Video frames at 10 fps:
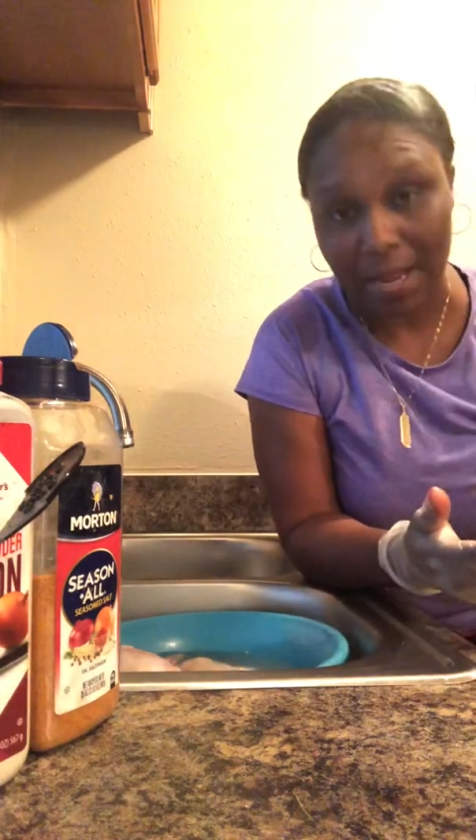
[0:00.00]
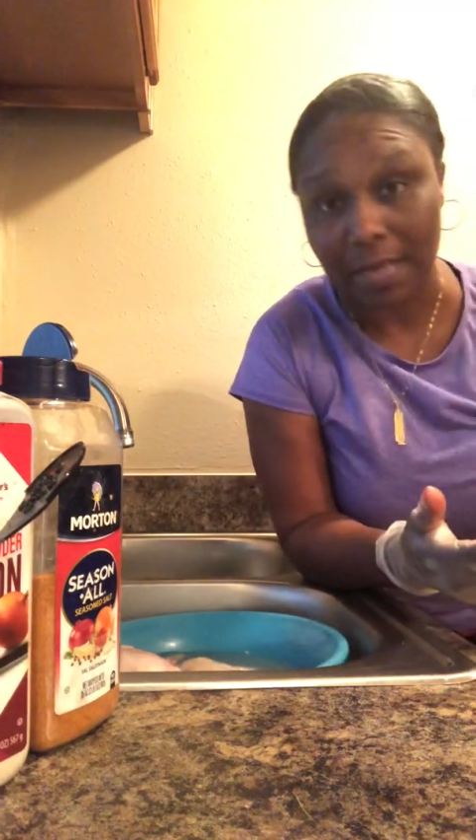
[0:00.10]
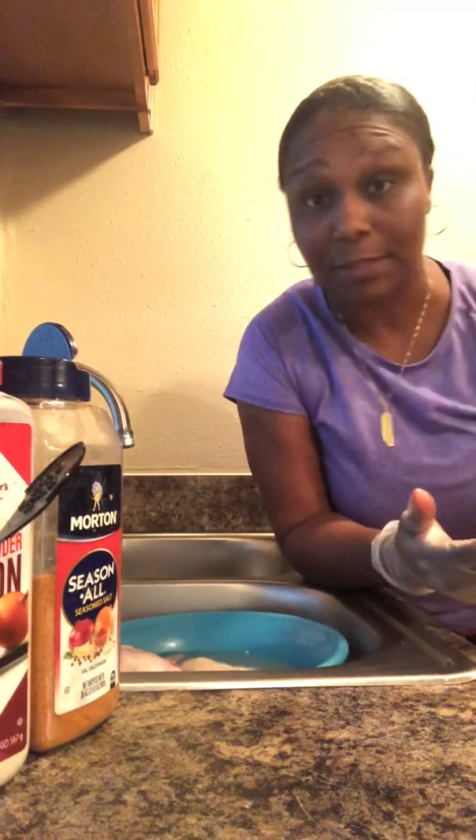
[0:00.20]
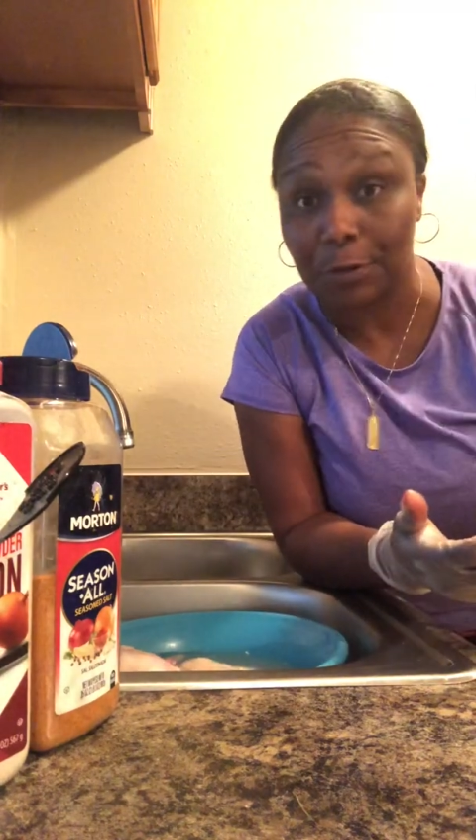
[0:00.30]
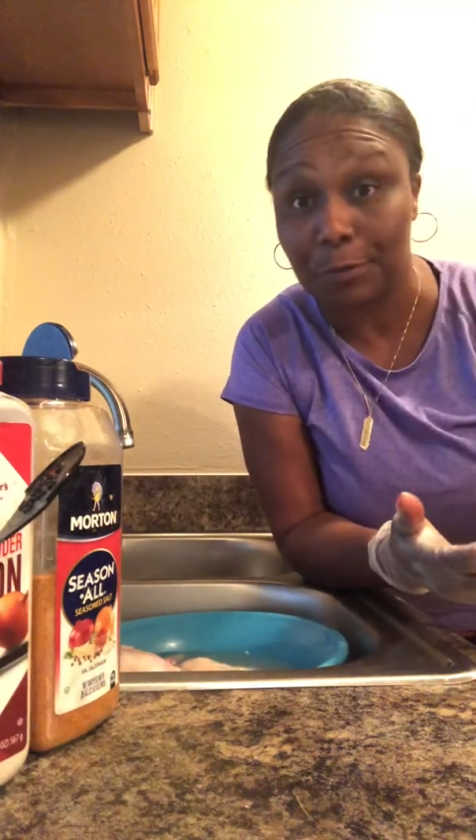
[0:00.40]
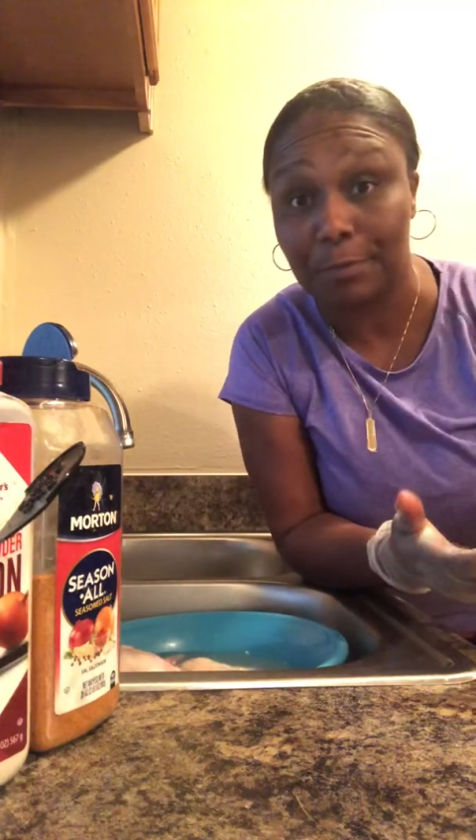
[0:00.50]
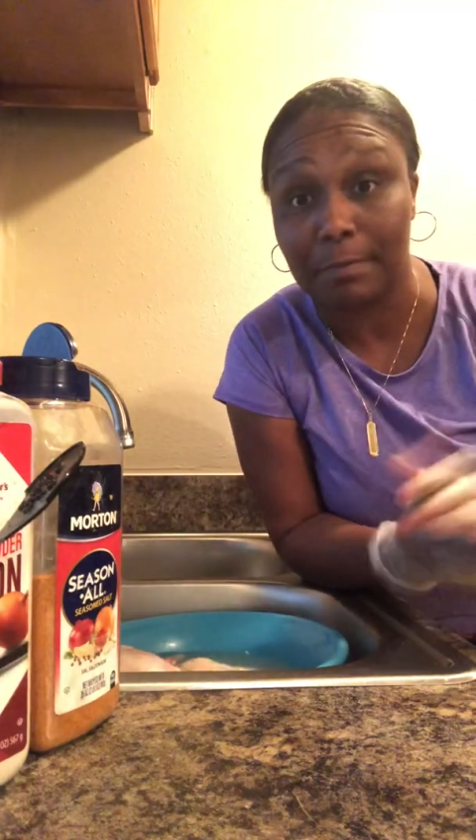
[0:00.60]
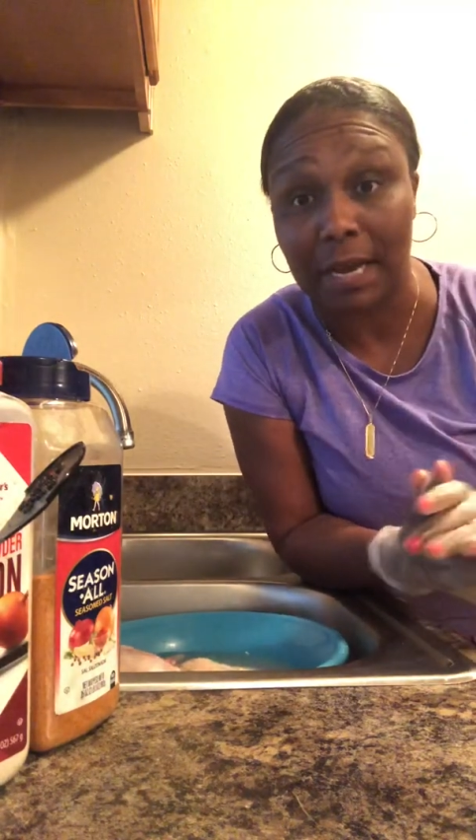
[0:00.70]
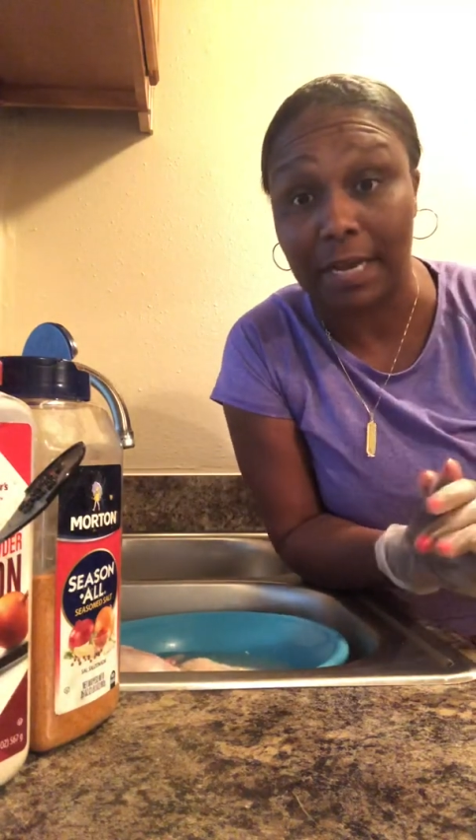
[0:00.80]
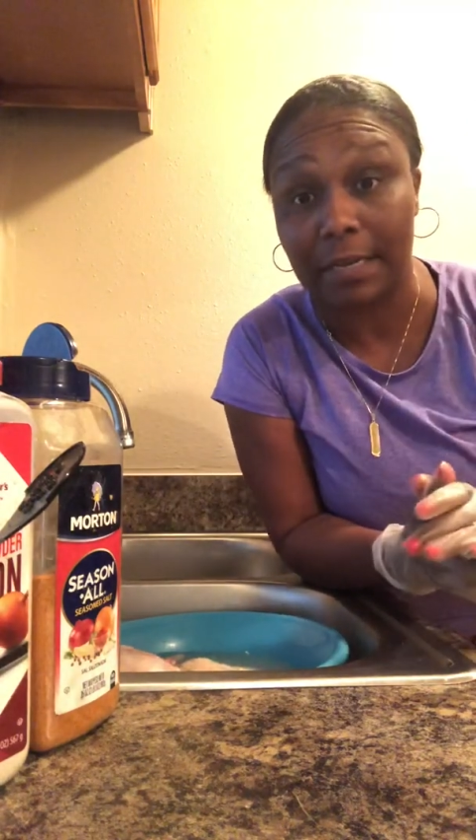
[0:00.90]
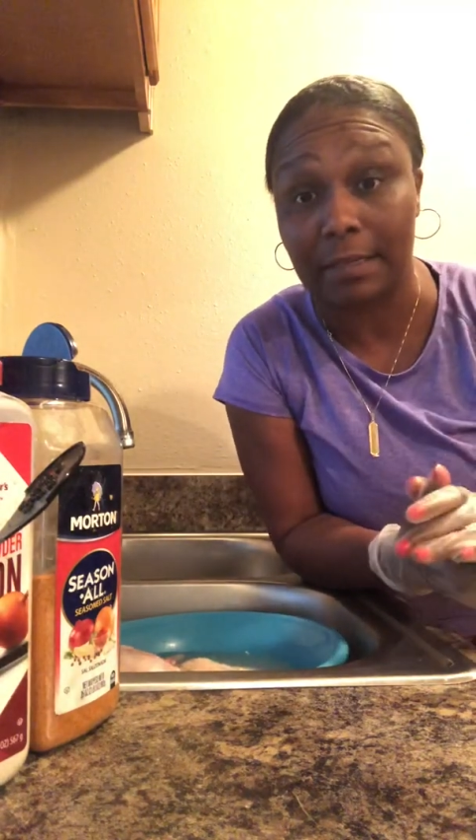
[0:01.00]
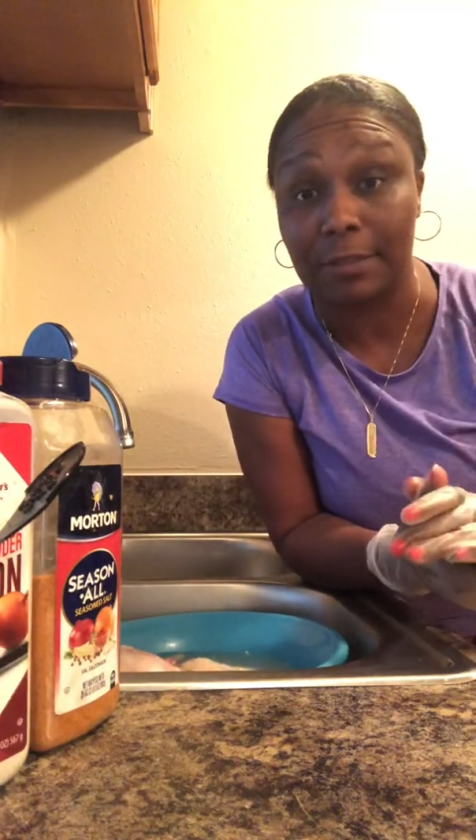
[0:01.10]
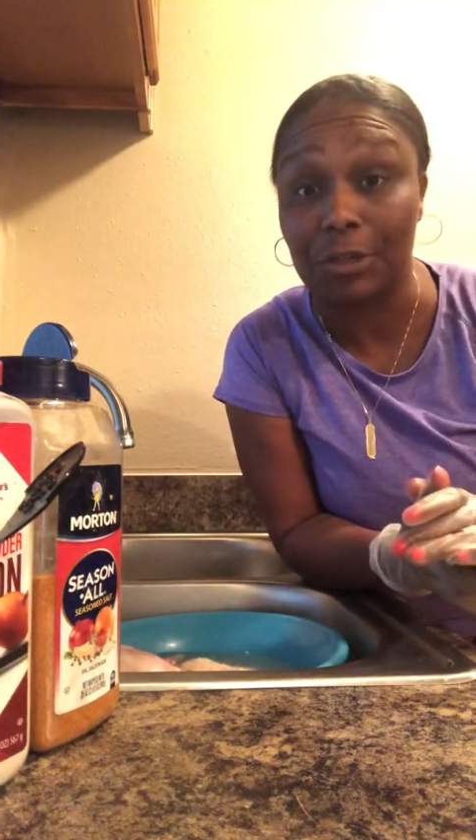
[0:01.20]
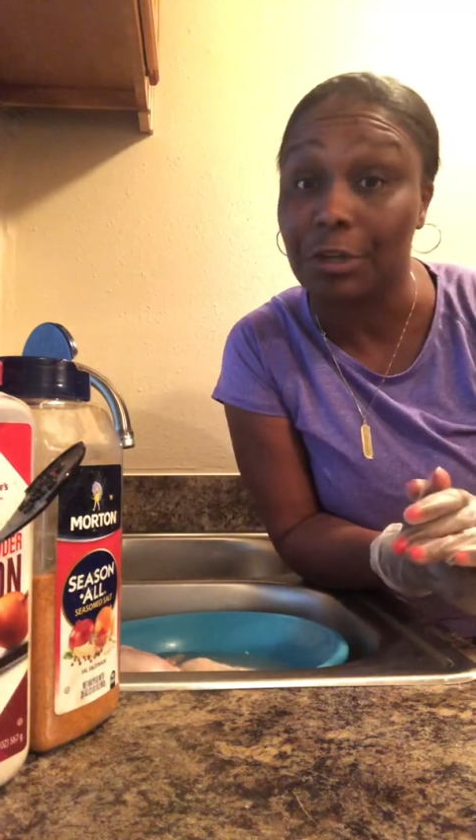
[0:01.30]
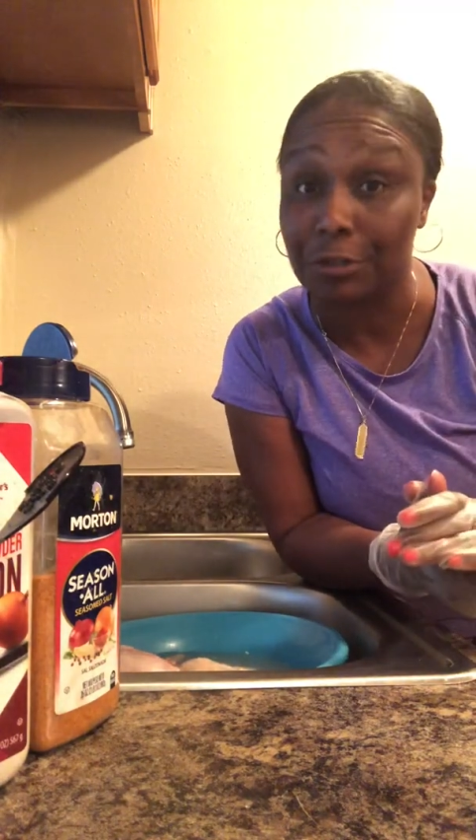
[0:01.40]
I told my
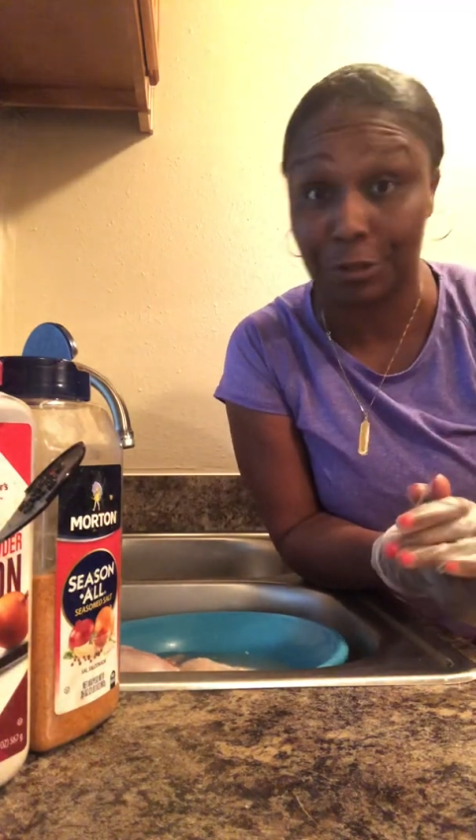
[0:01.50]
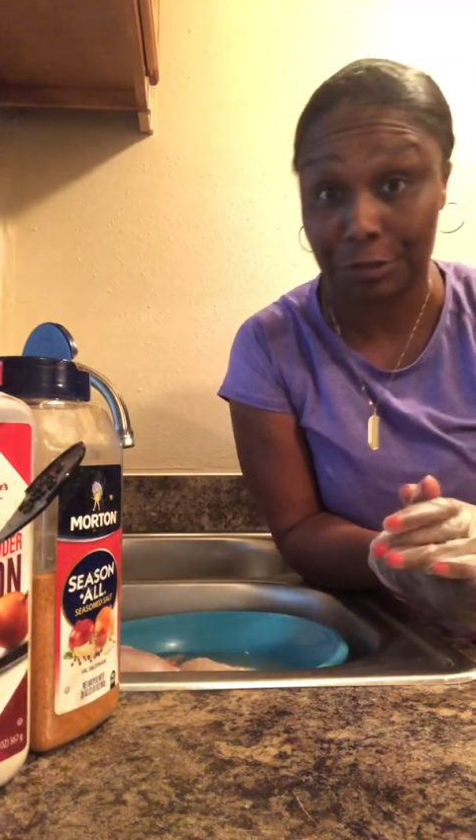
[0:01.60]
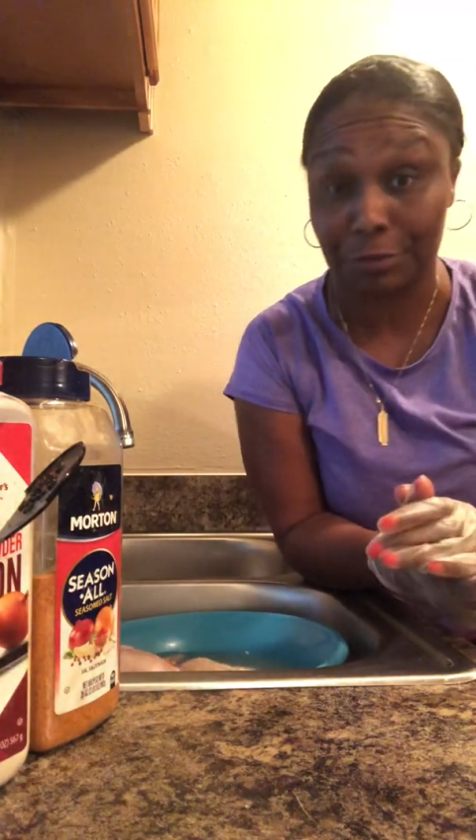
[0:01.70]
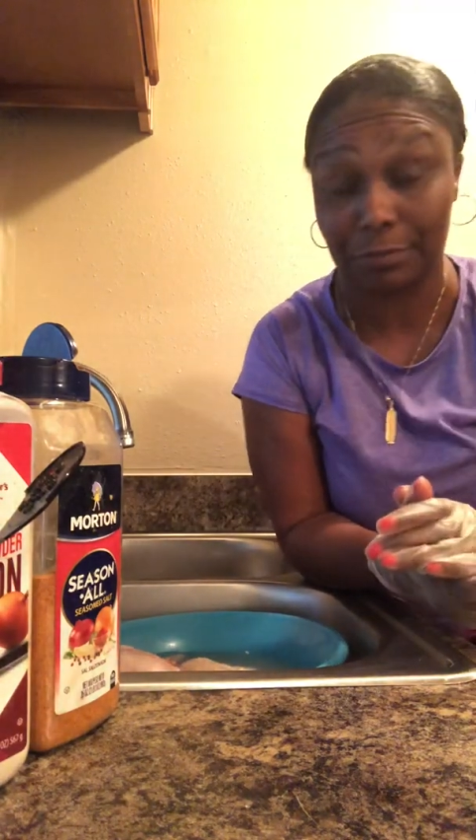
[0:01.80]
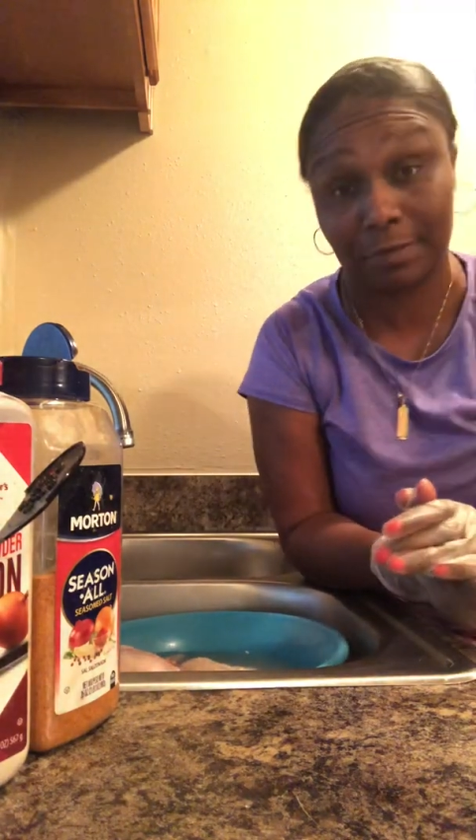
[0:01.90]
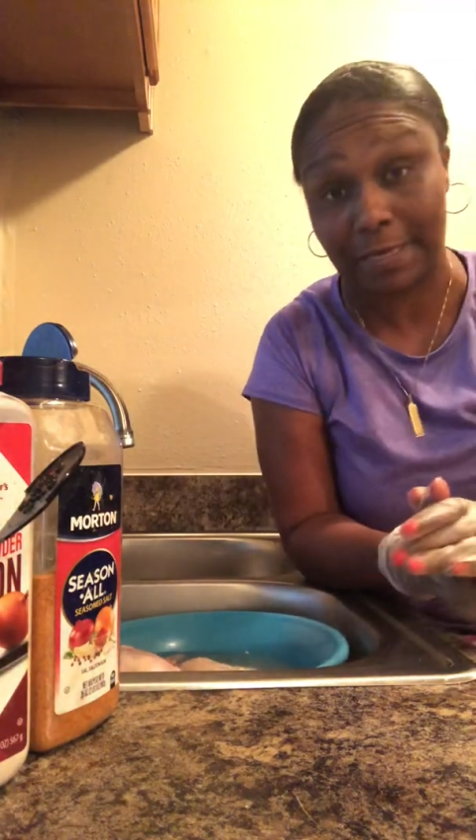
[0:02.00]
young adult